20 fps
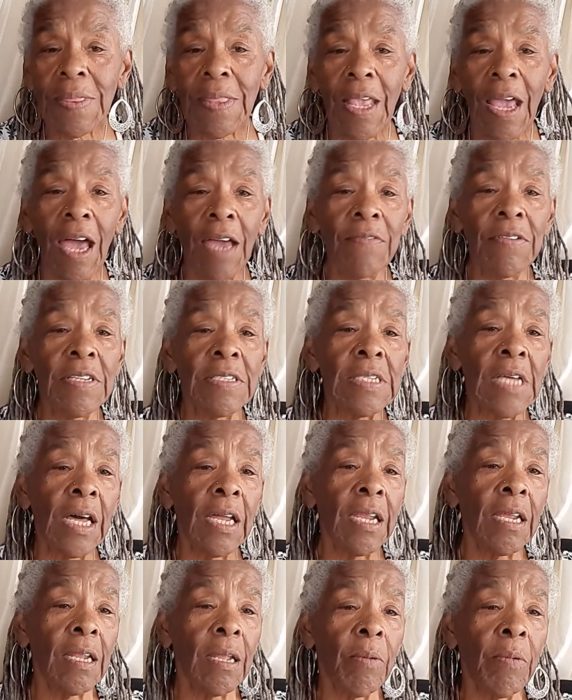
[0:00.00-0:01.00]
I've
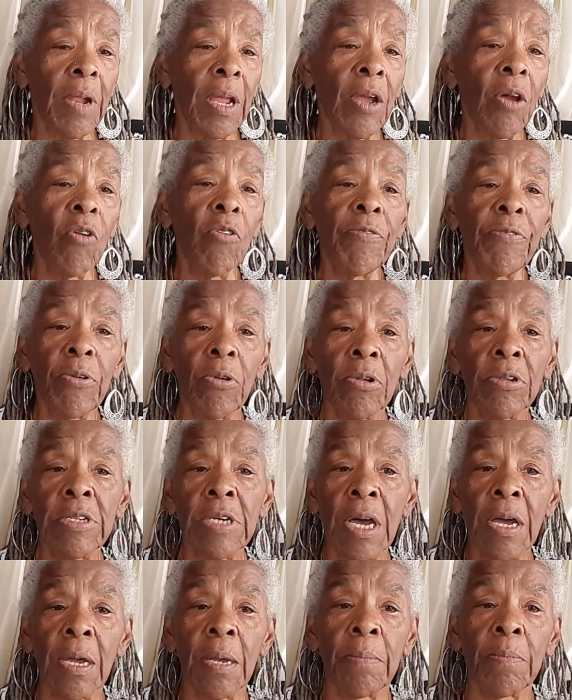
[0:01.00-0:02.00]
decided that when I go full
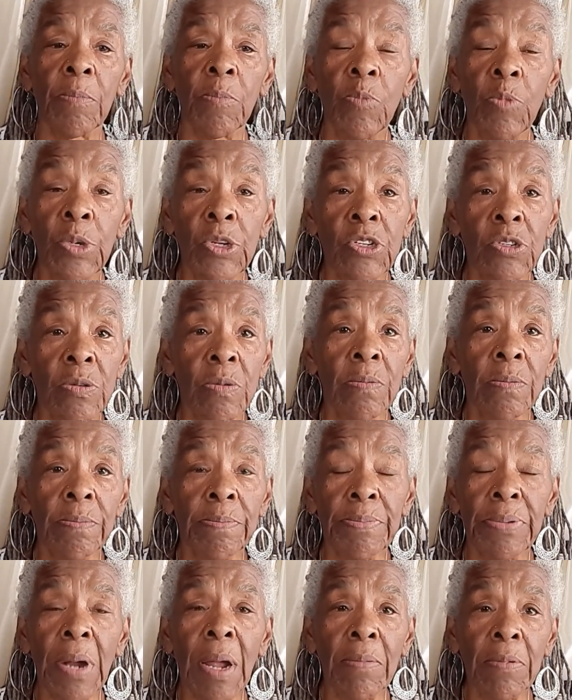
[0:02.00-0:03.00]
time, which
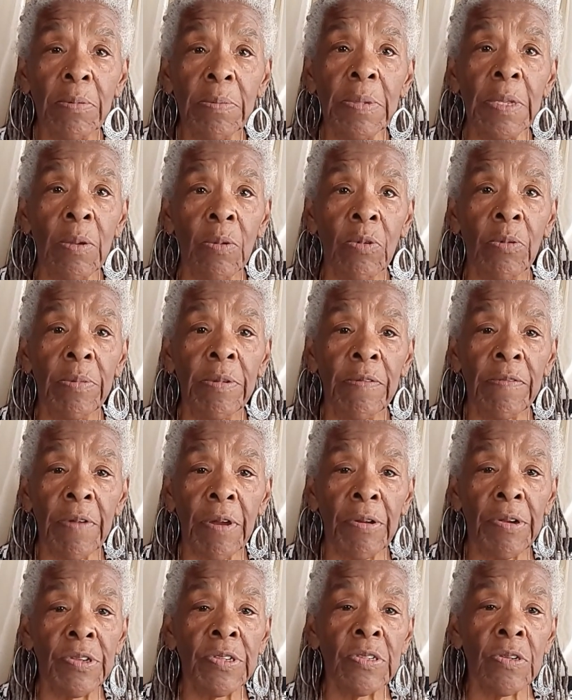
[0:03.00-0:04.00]
probably will be
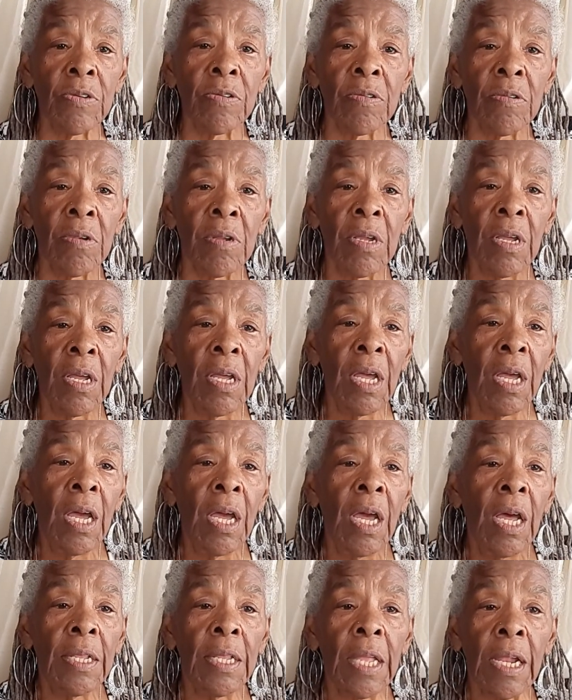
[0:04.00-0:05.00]
very
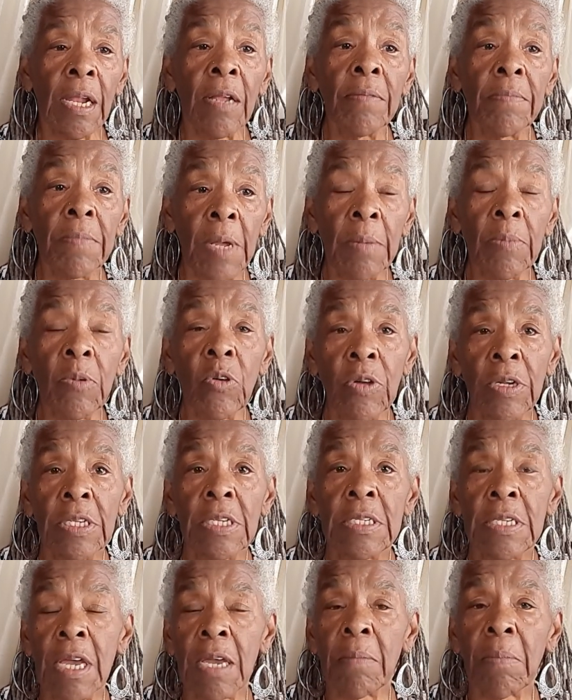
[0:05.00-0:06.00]
soon, that I'm going to
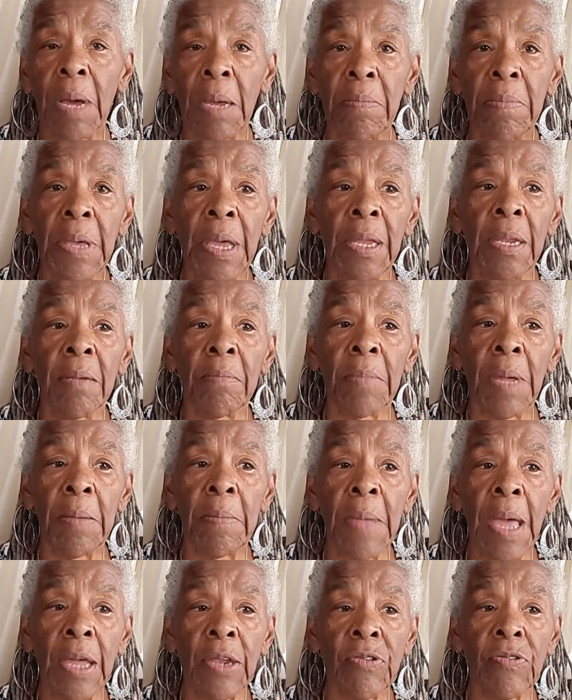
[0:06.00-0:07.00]
take my bed and my
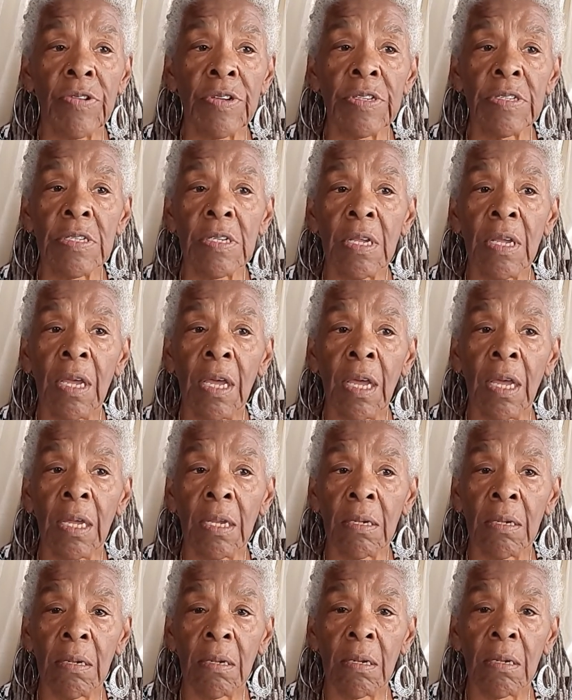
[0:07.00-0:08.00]
mattress
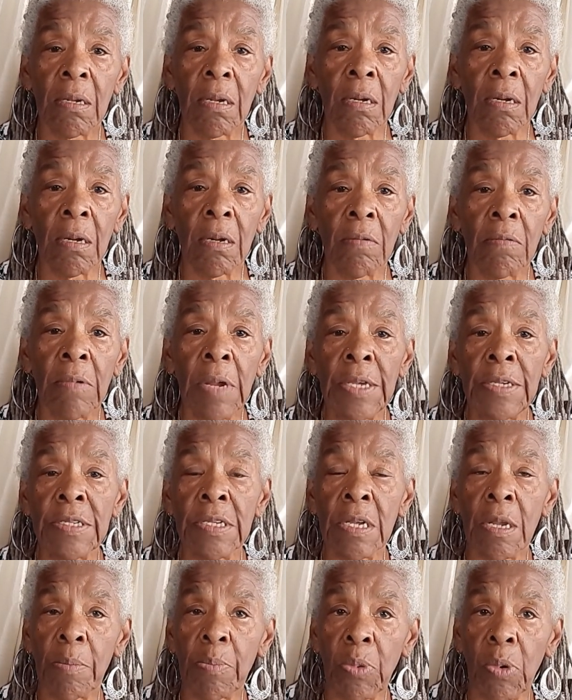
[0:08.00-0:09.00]
and raise
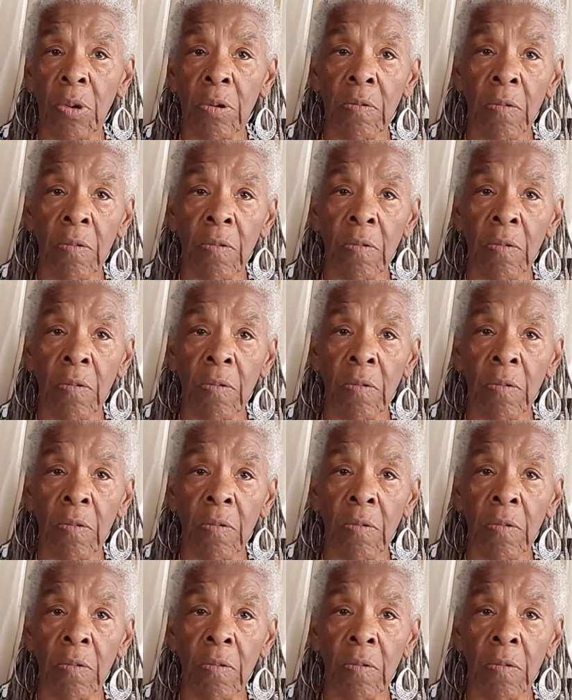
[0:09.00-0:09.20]
it up on